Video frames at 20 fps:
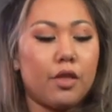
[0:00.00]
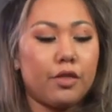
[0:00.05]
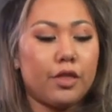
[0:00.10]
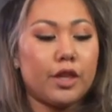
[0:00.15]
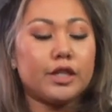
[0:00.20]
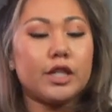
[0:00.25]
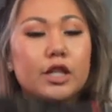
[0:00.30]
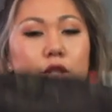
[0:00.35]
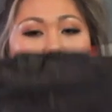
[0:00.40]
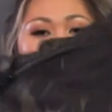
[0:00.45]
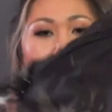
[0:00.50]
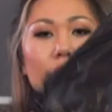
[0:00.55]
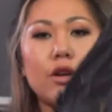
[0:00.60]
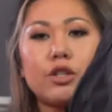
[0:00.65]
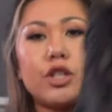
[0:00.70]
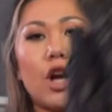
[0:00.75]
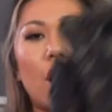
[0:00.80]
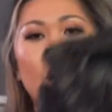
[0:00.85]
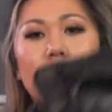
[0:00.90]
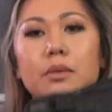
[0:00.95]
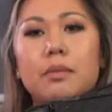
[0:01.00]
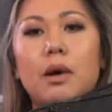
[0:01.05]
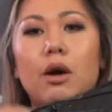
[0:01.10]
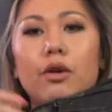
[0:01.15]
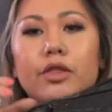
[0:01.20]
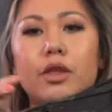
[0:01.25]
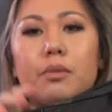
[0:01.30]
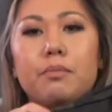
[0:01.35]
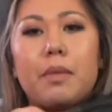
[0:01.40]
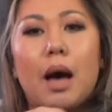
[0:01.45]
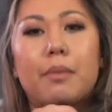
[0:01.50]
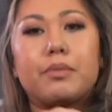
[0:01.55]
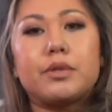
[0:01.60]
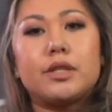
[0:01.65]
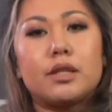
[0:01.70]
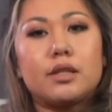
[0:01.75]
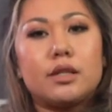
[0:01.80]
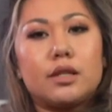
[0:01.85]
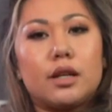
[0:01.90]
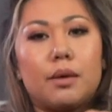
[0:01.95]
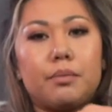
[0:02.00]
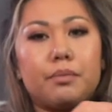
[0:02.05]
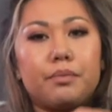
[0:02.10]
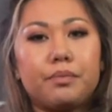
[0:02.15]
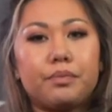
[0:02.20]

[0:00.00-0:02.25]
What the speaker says: This is what I was talking about with the MAP system.